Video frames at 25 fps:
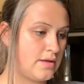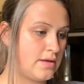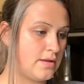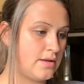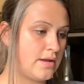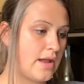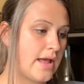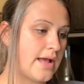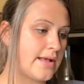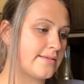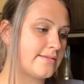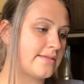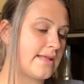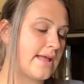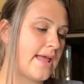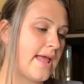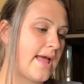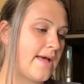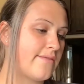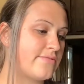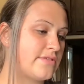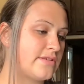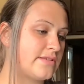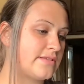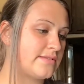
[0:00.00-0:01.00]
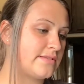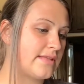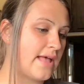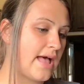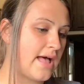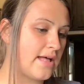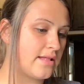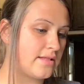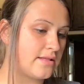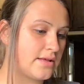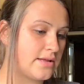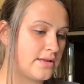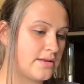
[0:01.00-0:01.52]
Next, I have the
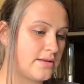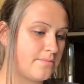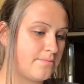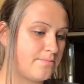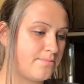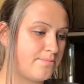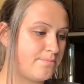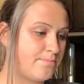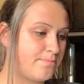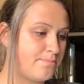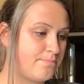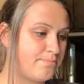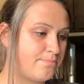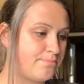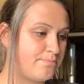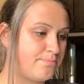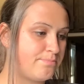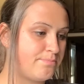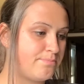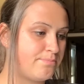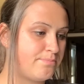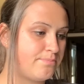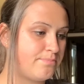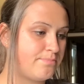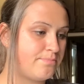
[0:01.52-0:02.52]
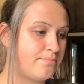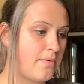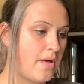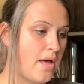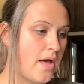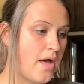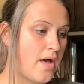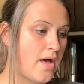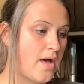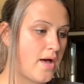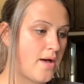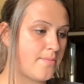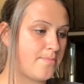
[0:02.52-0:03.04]
solid
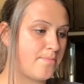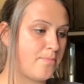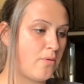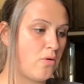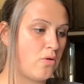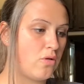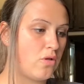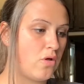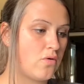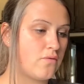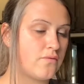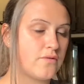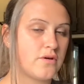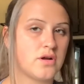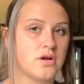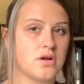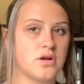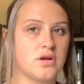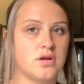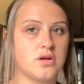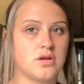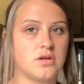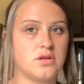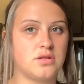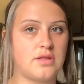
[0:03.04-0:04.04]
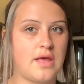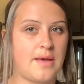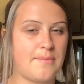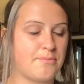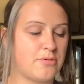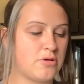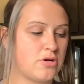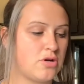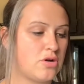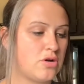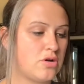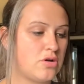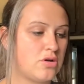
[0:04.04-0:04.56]
uh, pullover
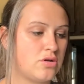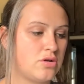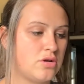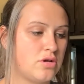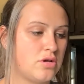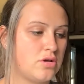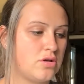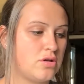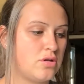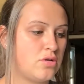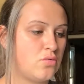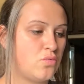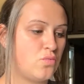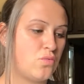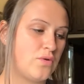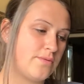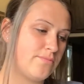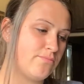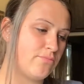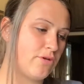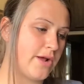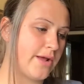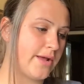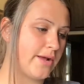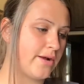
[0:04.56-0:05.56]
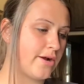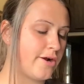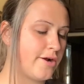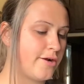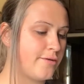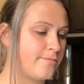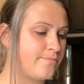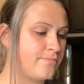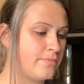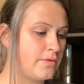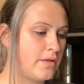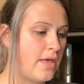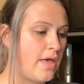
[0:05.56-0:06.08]
leopard windbreaker.
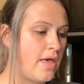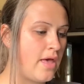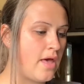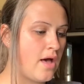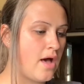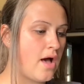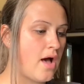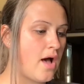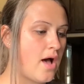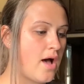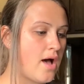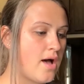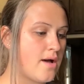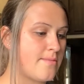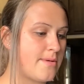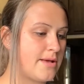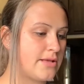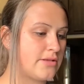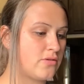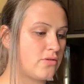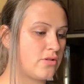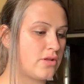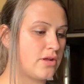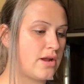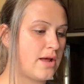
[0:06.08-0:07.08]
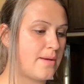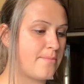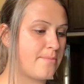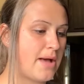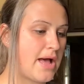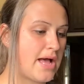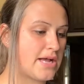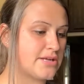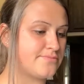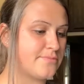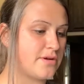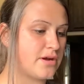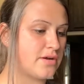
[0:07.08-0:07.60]
Um, I sold it on
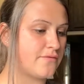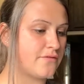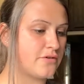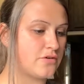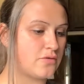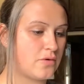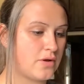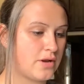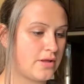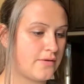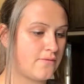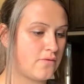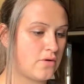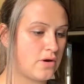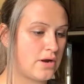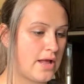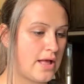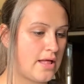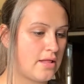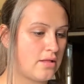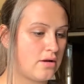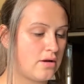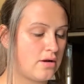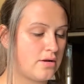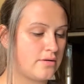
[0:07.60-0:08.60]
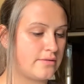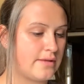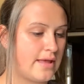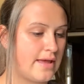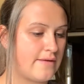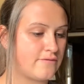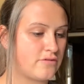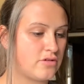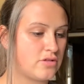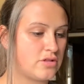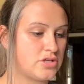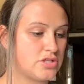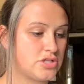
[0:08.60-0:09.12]
Poshmark for twenty-four dollars
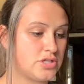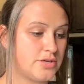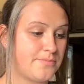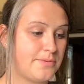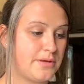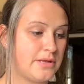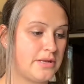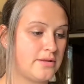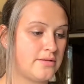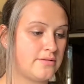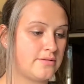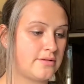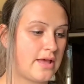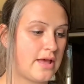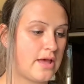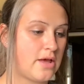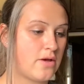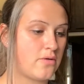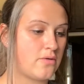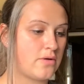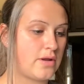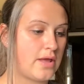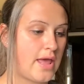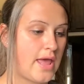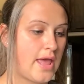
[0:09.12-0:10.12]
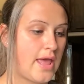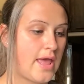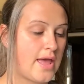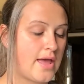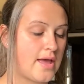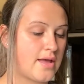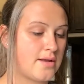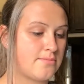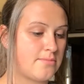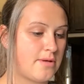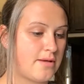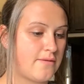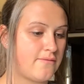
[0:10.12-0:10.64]
after the shipping discount
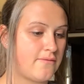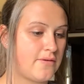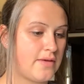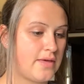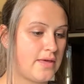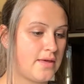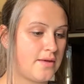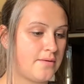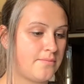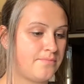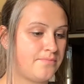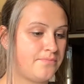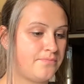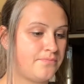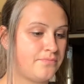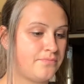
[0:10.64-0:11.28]
and my fee.